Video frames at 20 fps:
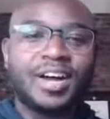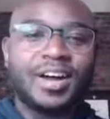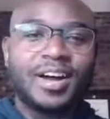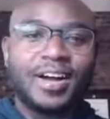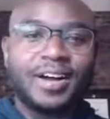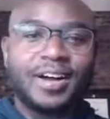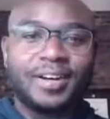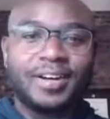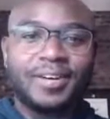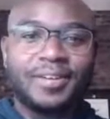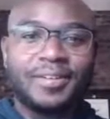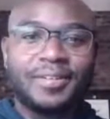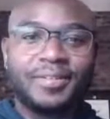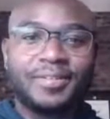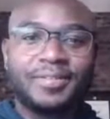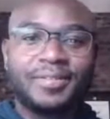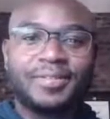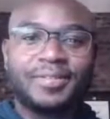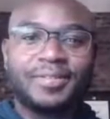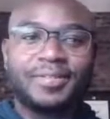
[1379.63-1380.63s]

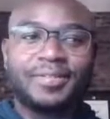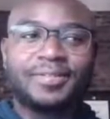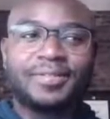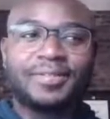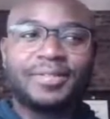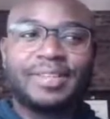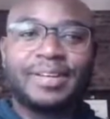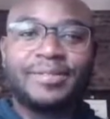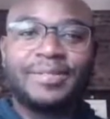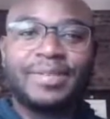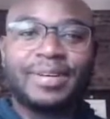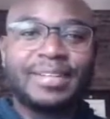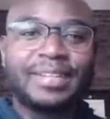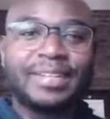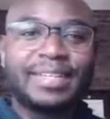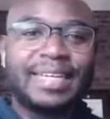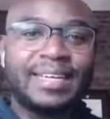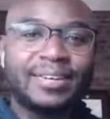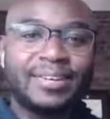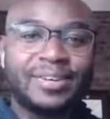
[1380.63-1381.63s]
of different
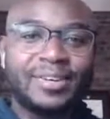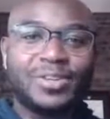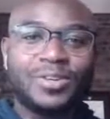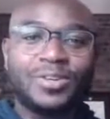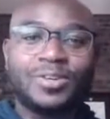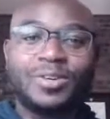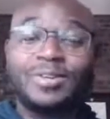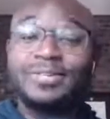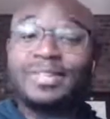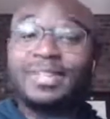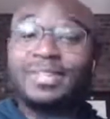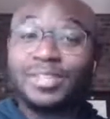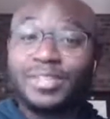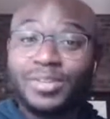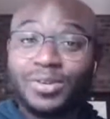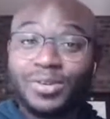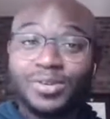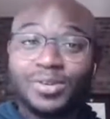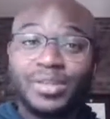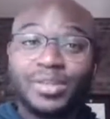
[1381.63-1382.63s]
leaders who I've listened
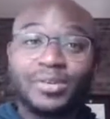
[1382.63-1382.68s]
to over